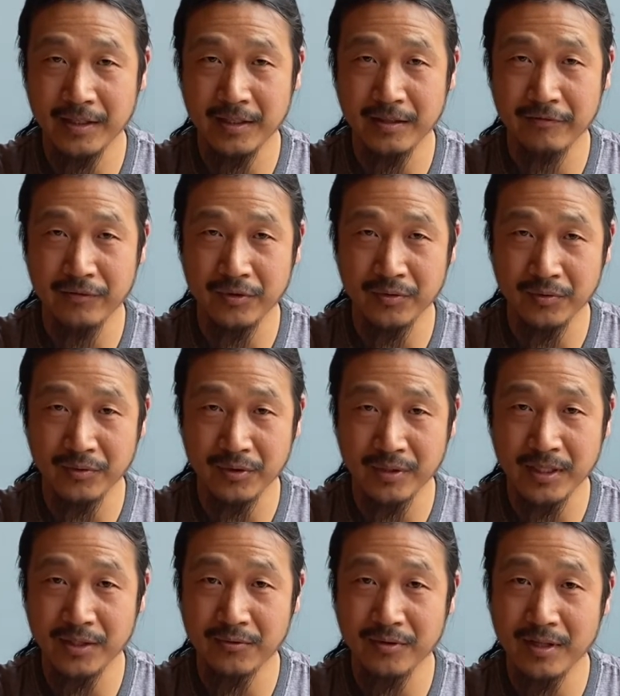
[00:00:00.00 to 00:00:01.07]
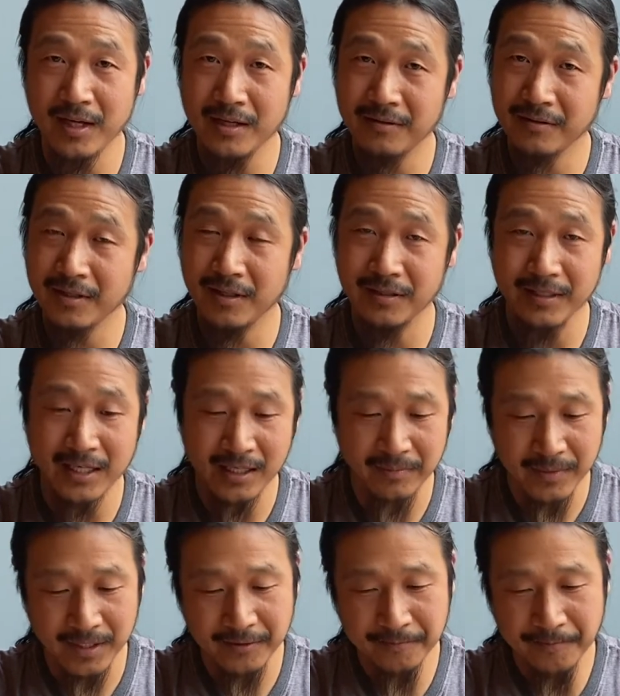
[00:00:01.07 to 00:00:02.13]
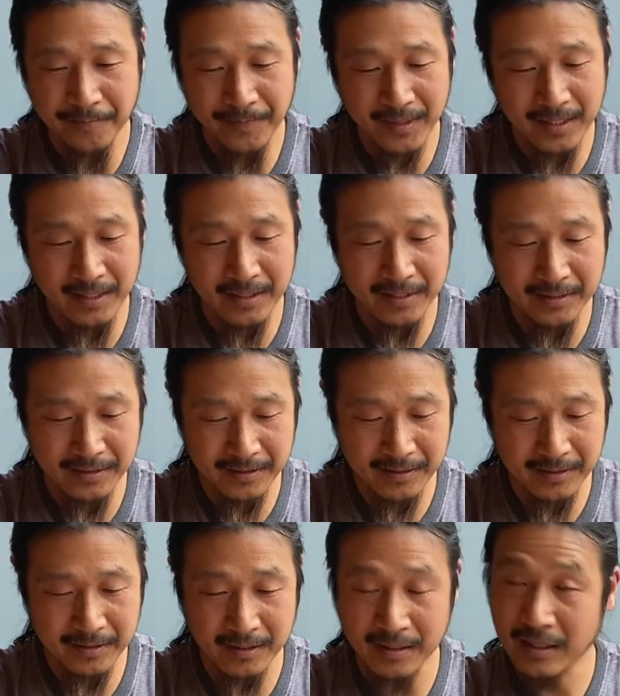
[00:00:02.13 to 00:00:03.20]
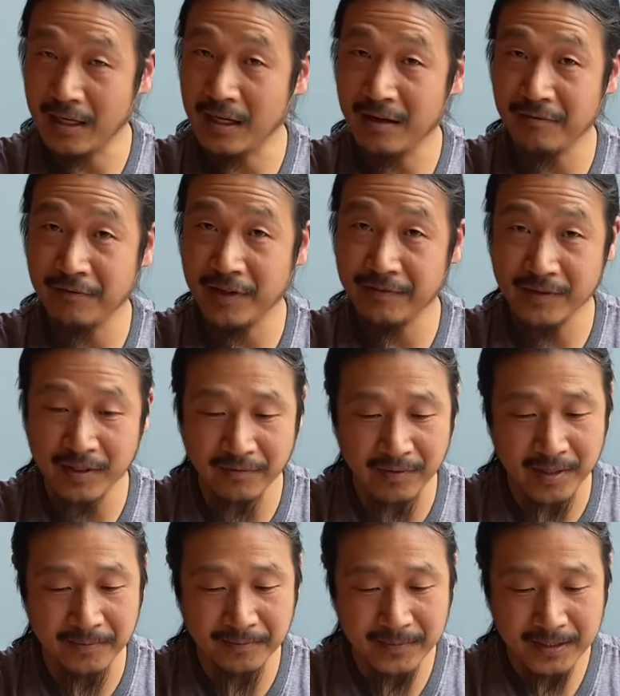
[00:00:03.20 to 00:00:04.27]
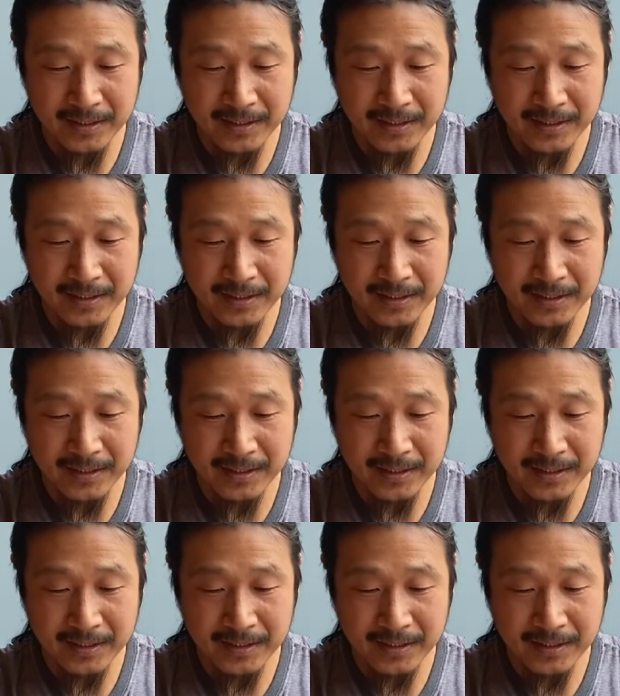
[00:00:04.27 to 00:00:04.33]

If you can do that, contact me. And I have 50 of them.